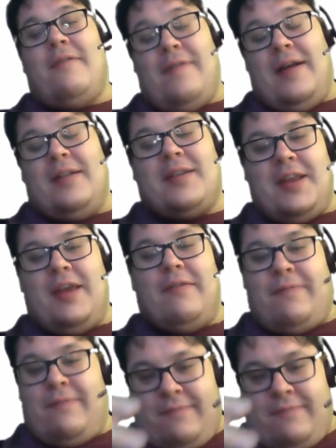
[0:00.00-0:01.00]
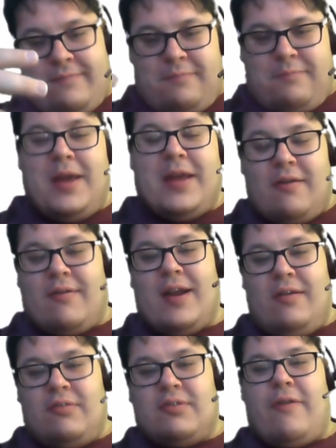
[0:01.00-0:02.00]
felt that you've made a
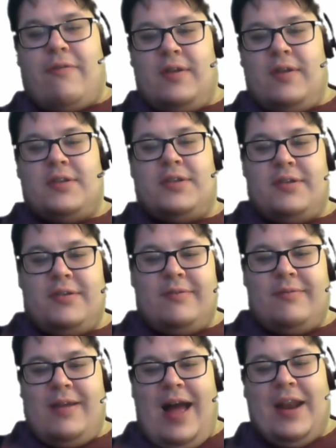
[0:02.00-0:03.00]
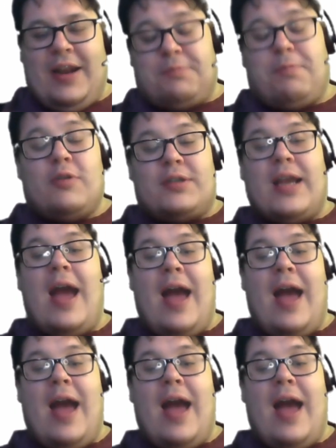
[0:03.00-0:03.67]
real difference? And I oh, suppose oh,